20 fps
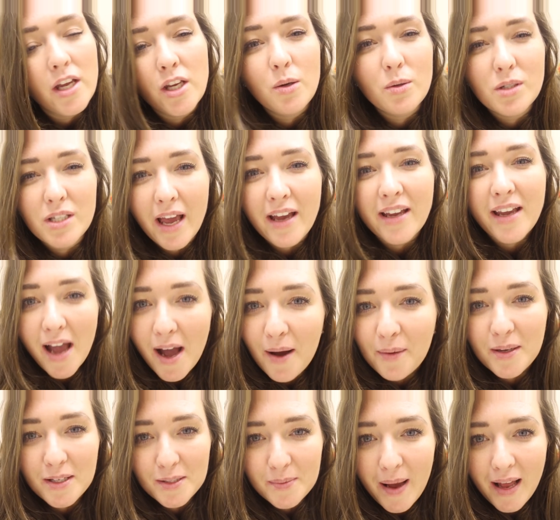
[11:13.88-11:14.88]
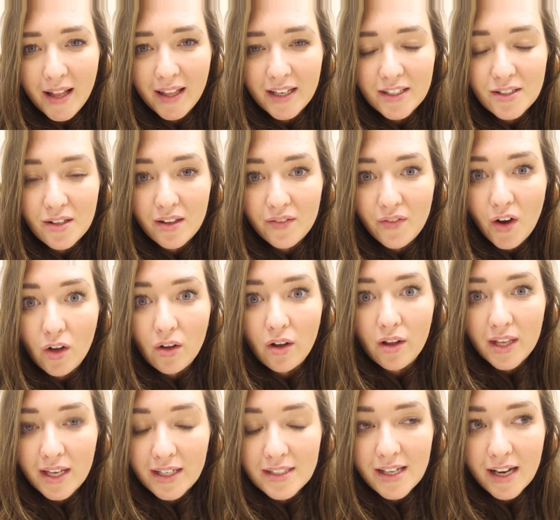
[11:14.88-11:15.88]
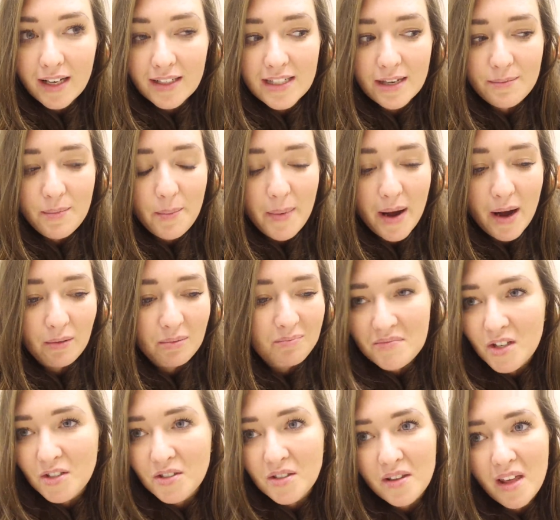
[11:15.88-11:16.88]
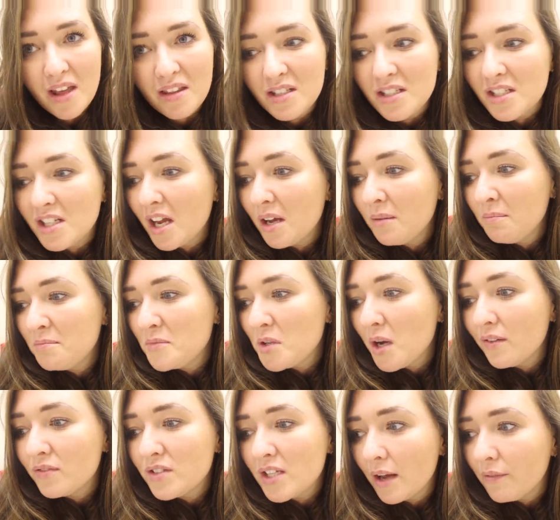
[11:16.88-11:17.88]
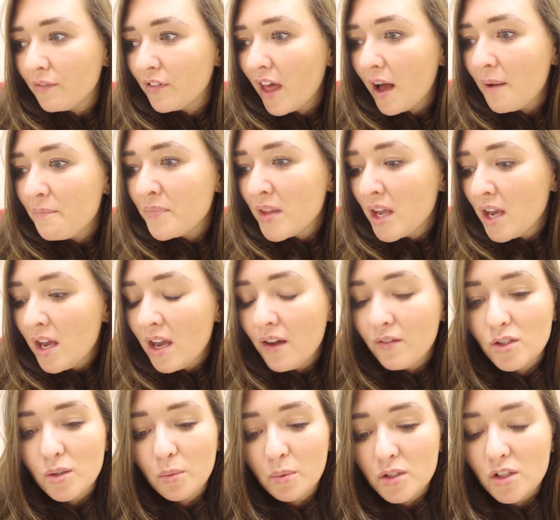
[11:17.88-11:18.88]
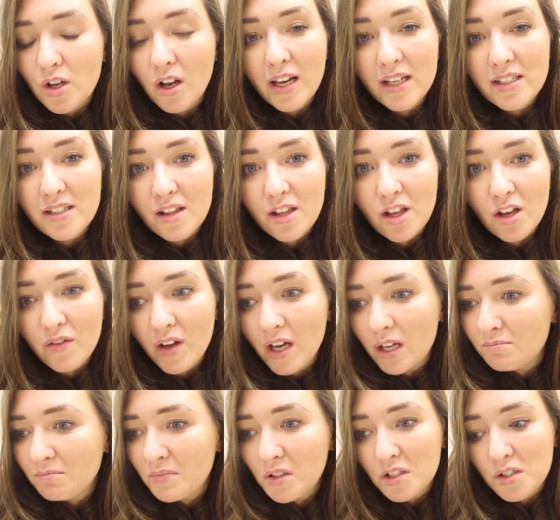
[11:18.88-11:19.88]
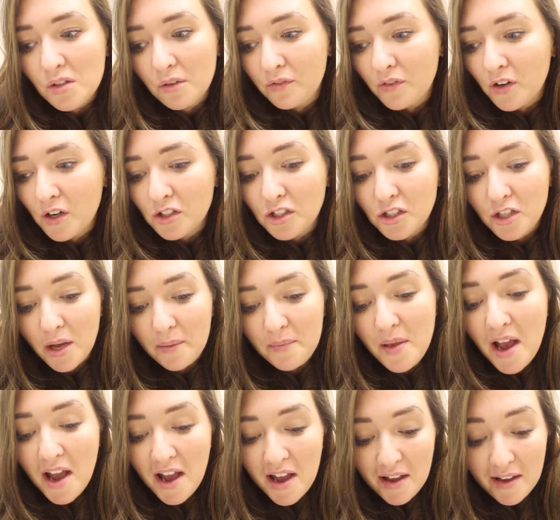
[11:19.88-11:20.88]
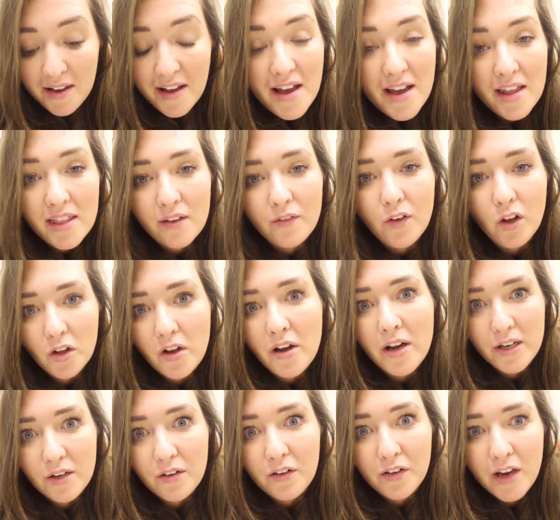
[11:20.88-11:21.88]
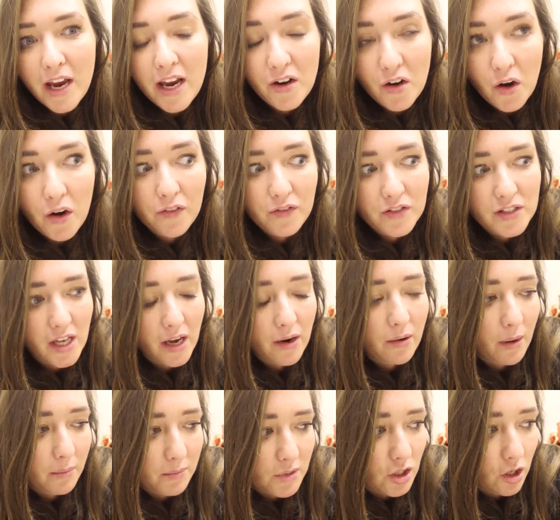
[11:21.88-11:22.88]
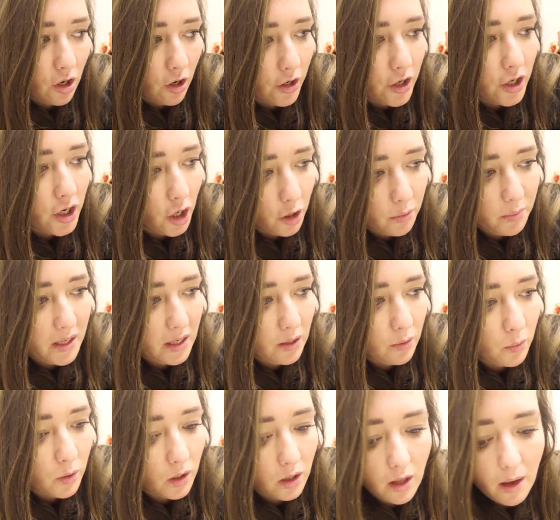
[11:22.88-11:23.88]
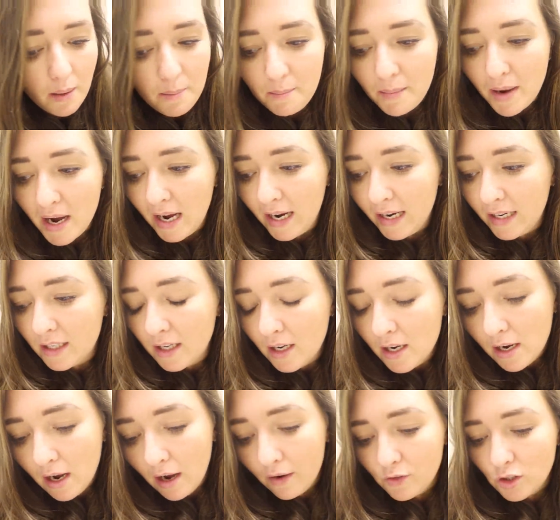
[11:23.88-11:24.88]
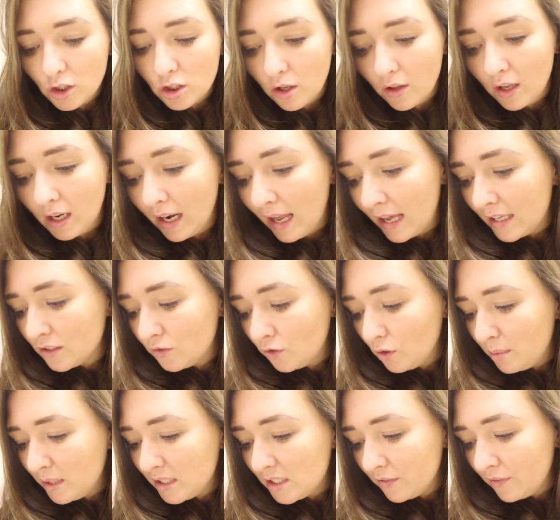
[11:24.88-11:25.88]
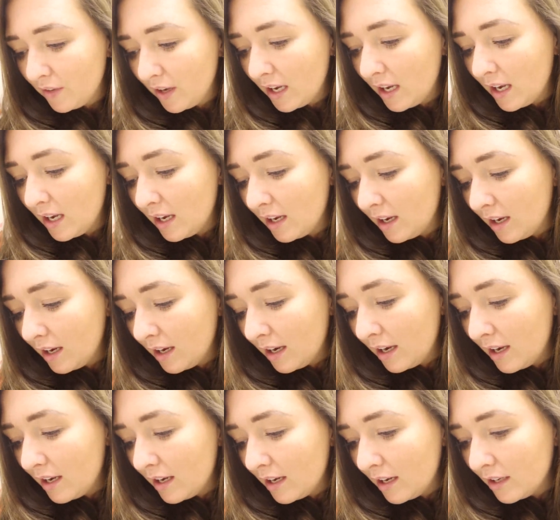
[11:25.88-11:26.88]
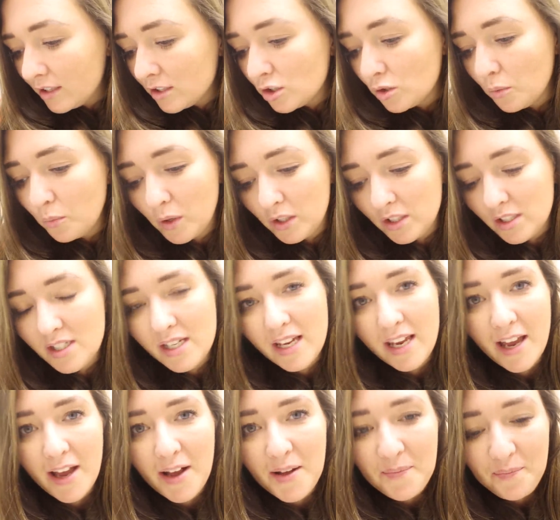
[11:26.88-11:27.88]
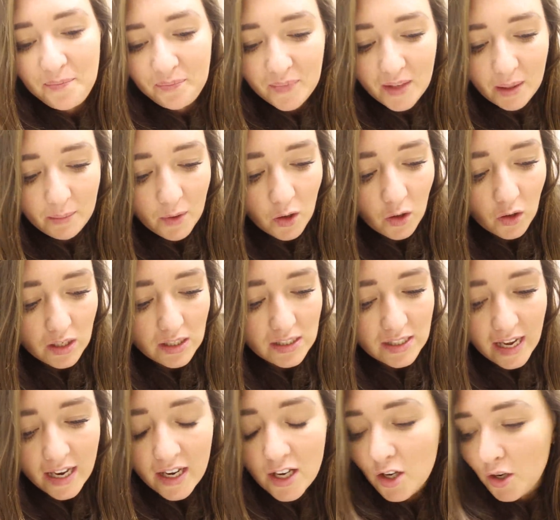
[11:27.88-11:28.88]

Usually I count as well, like, so they've all got the exact same amount. Not done that this year. Don't have time for that. If someone's got less than the other, it's unfortunate. They've all got enough, so I'm sure nobody will mind. I've just got the last few bits of someone's here. I'm not going to say